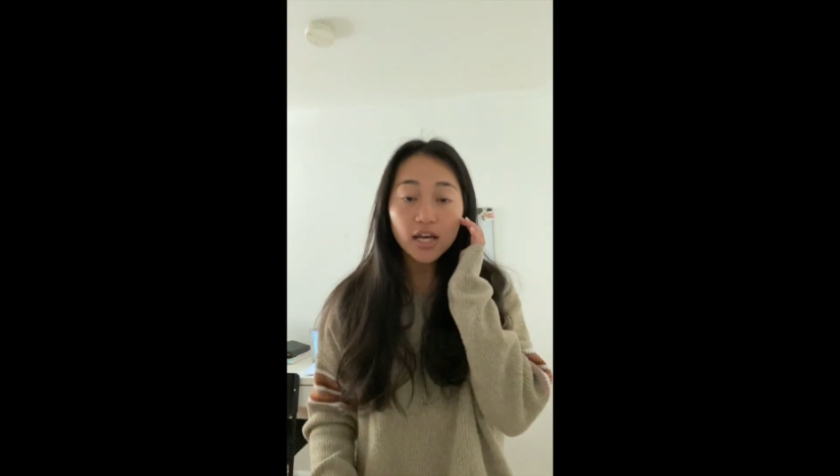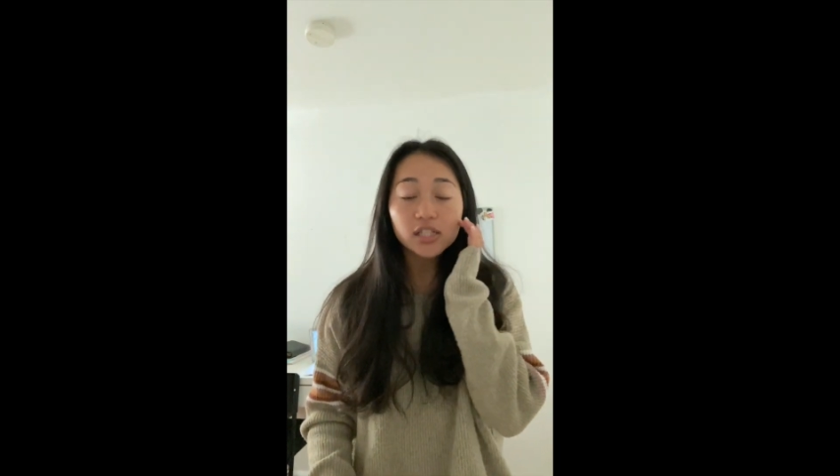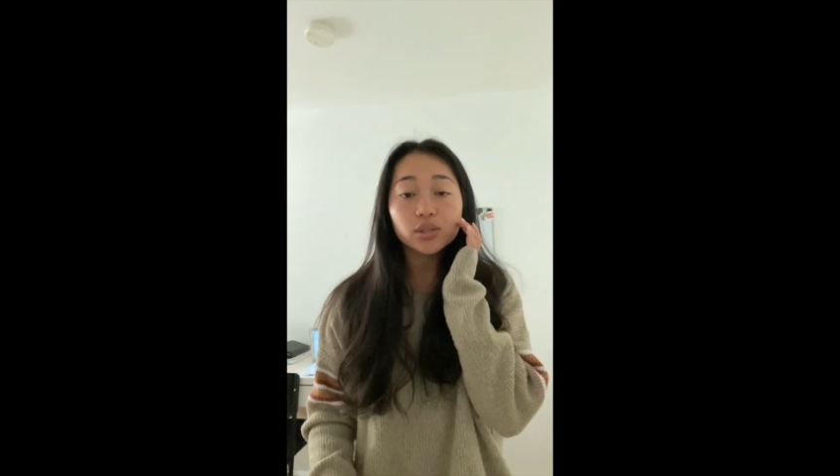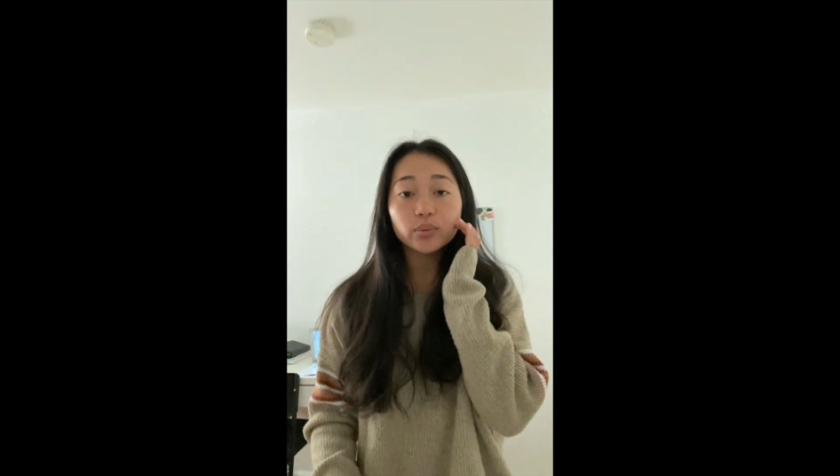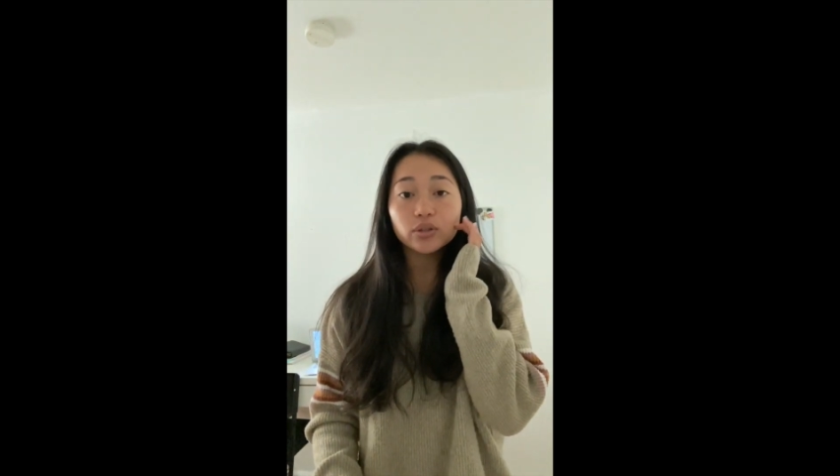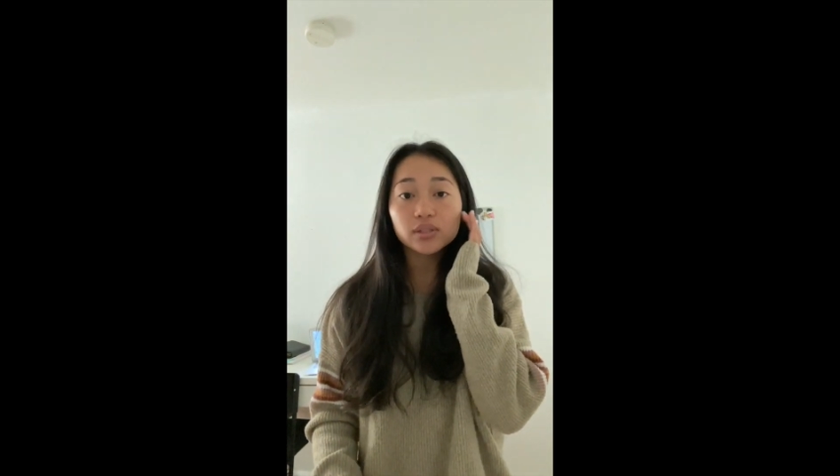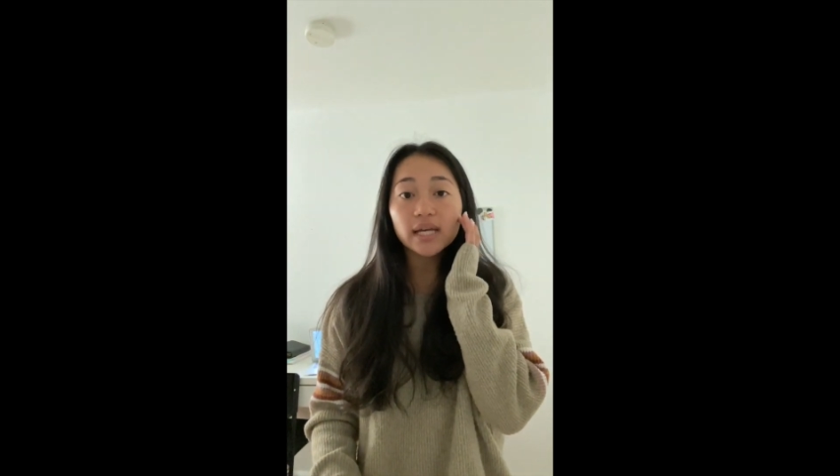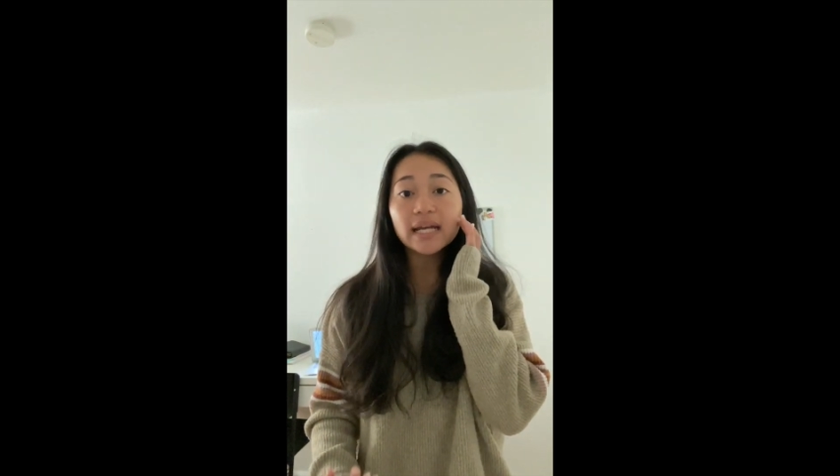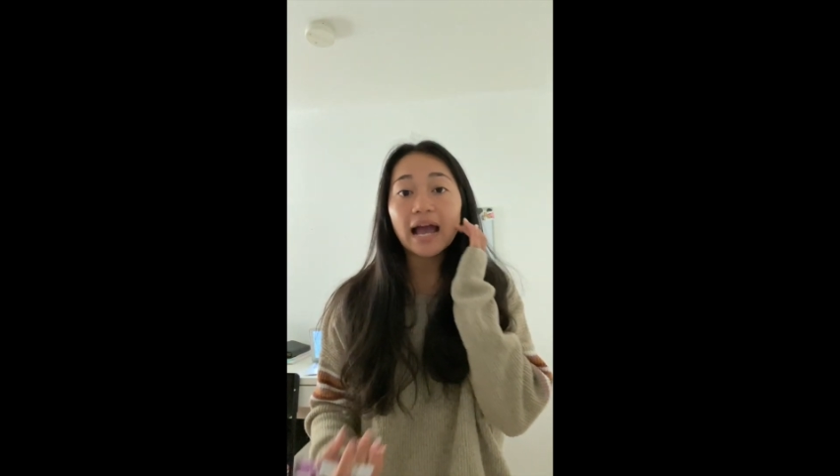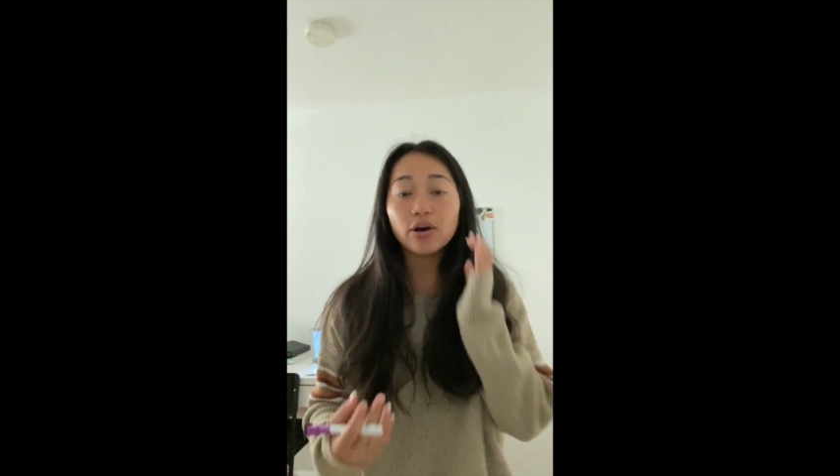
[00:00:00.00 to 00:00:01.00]
So when you're
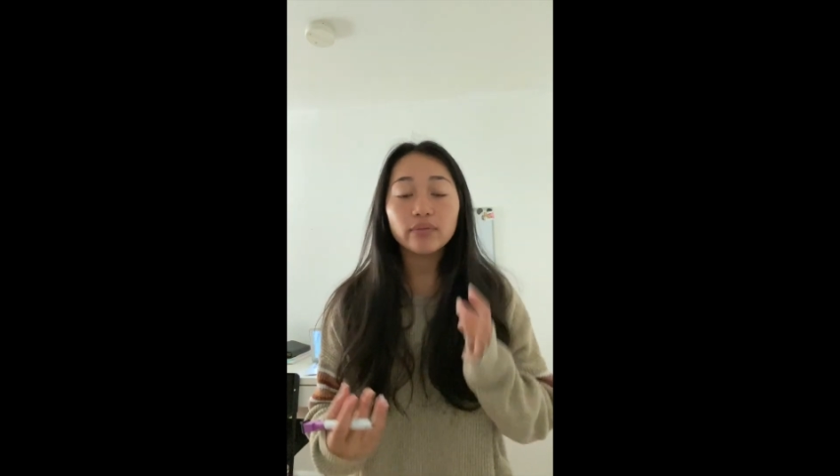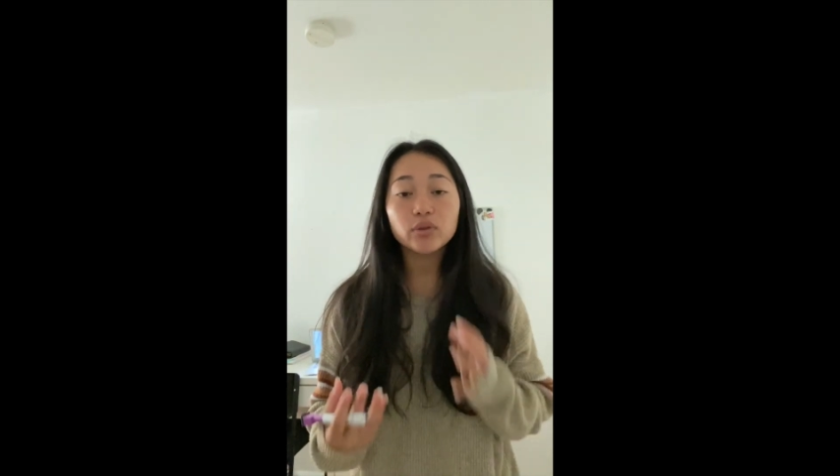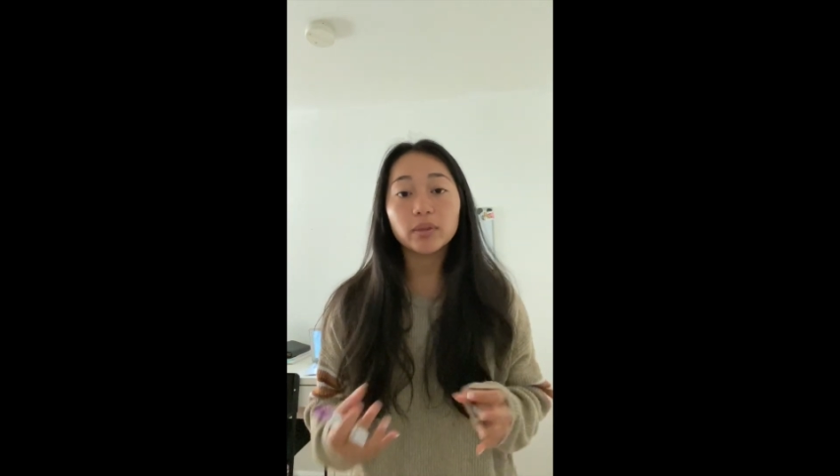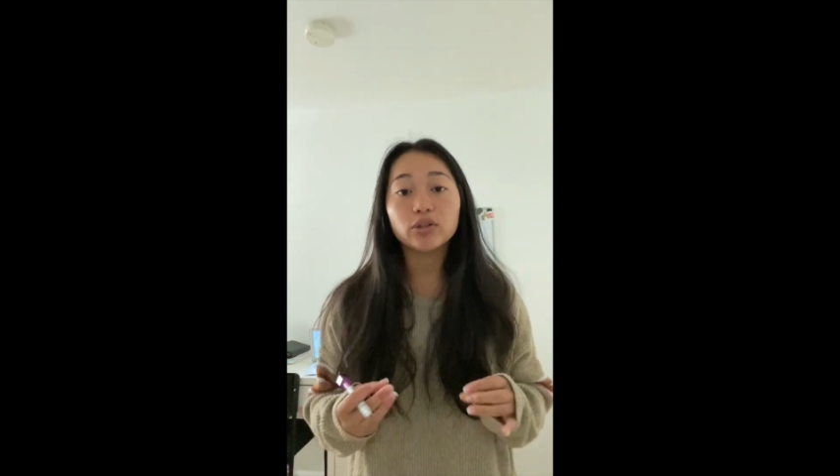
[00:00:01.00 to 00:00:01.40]
saying how have you been,